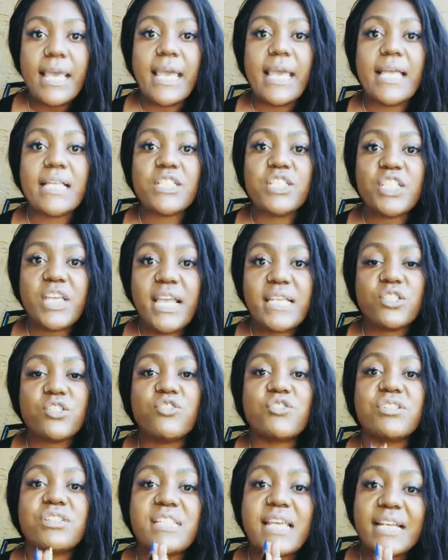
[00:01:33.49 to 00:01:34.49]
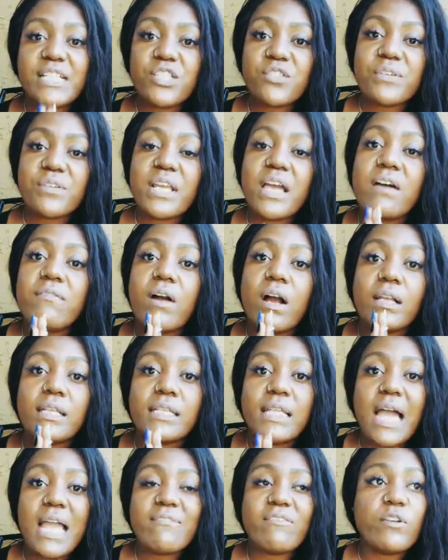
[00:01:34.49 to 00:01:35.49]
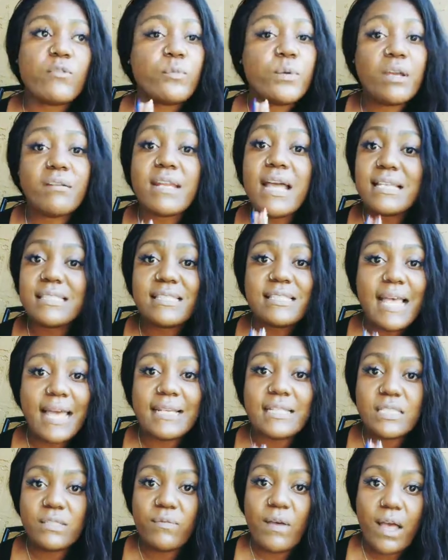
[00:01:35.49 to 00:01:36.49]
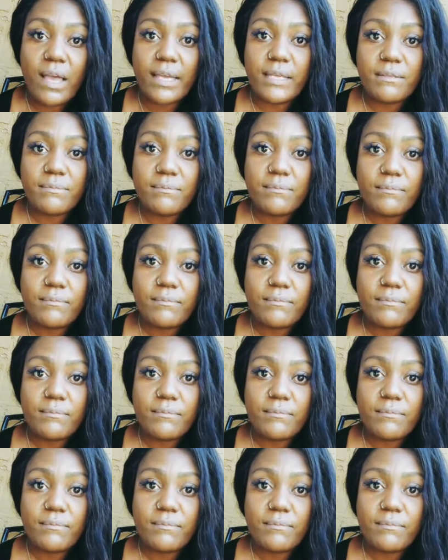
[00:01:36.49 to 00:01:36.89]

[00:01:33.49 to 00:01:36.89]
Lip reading: and change the trajectory of our life if we are not satisfied.